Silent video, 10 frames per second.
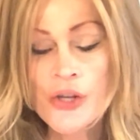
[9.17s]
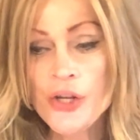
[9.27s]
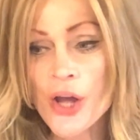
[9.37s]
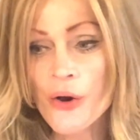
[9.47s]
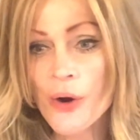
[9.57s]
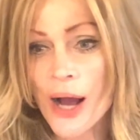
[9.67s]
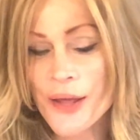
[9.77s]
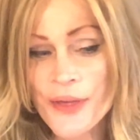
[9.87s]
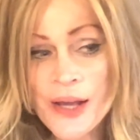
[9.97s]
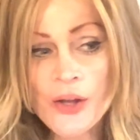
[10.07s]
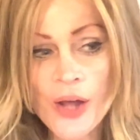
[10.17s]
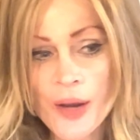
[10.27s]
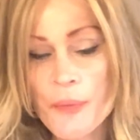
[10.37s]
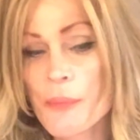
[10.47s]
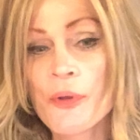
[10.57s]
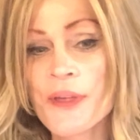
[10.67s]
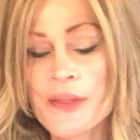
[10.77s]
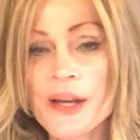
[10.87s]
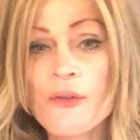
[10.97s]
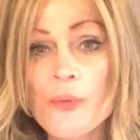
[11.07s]
You know, I think a lot of people
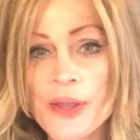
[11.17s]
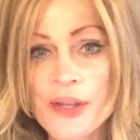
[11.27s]
think that everyone